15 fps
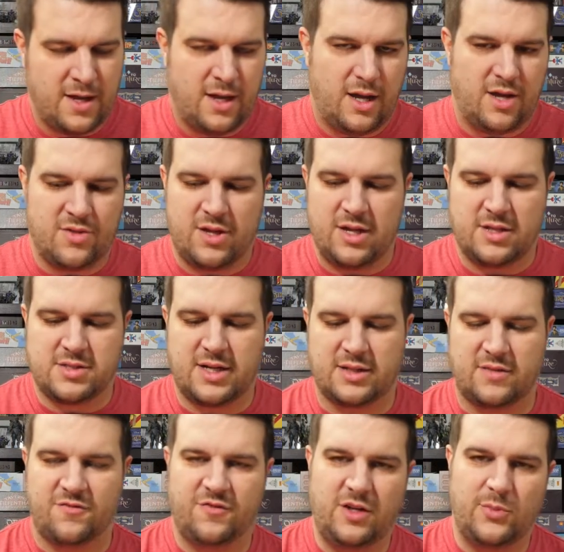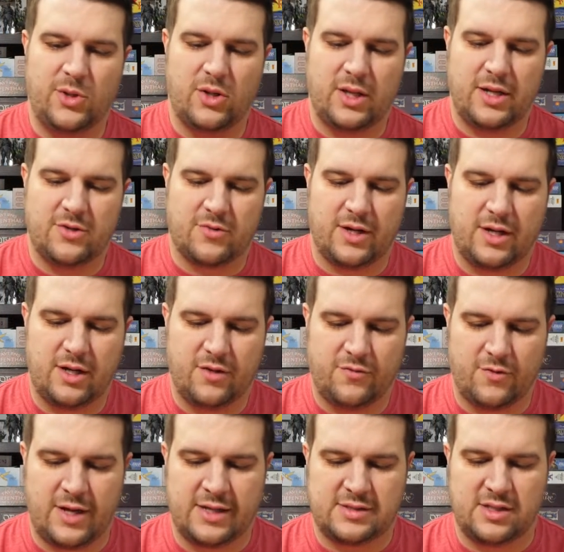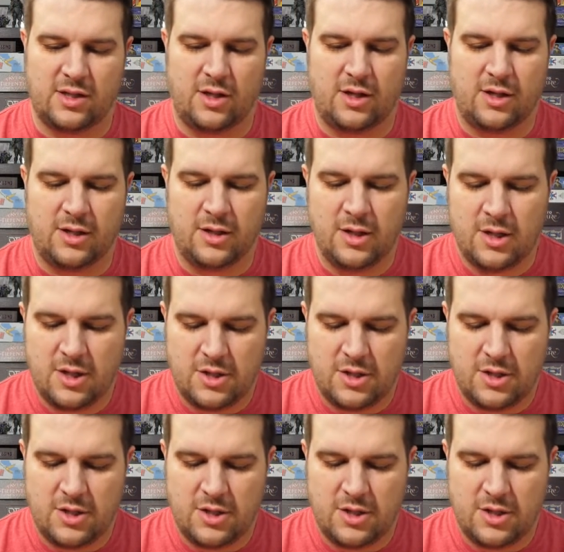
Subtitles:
And then it's got the female end right here for XLR.